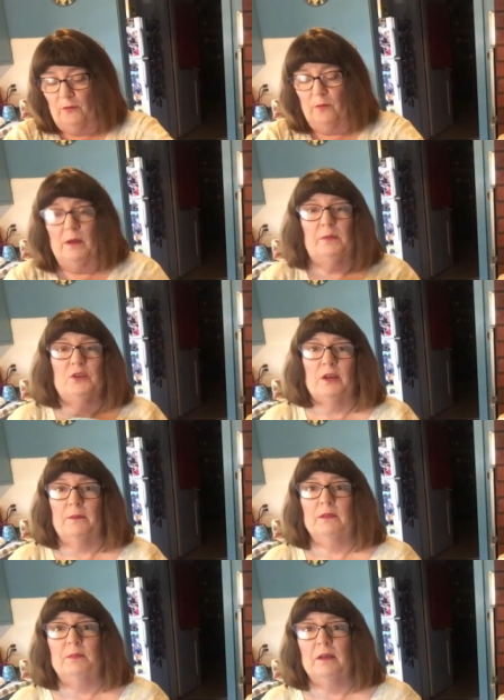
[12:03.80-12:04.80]
for my
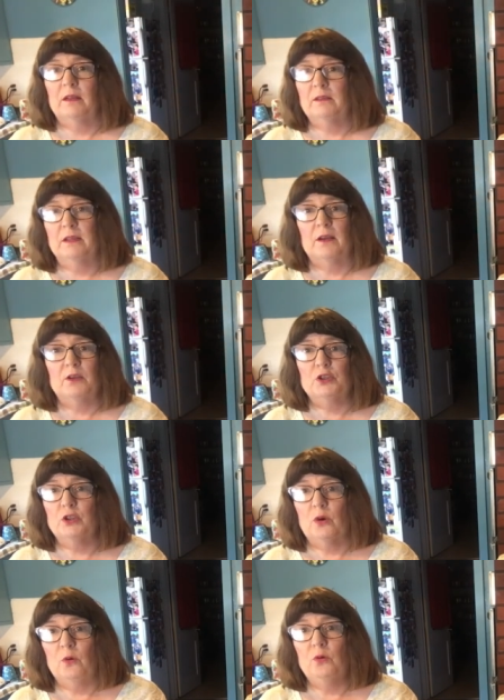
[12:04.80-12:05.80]
pajamas because they are
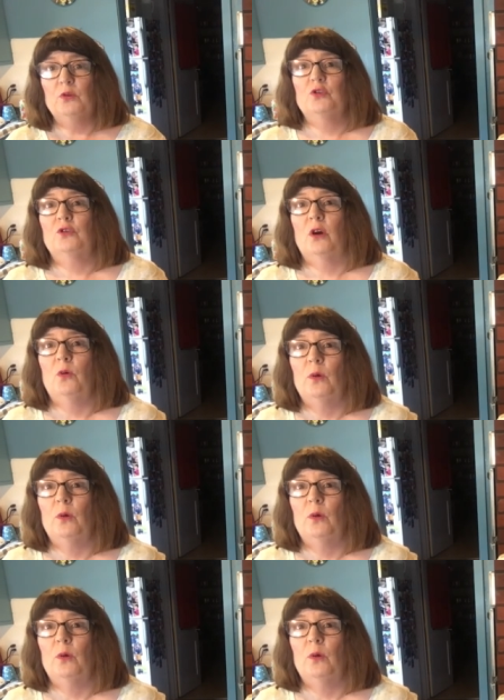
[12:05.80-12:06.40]
so, so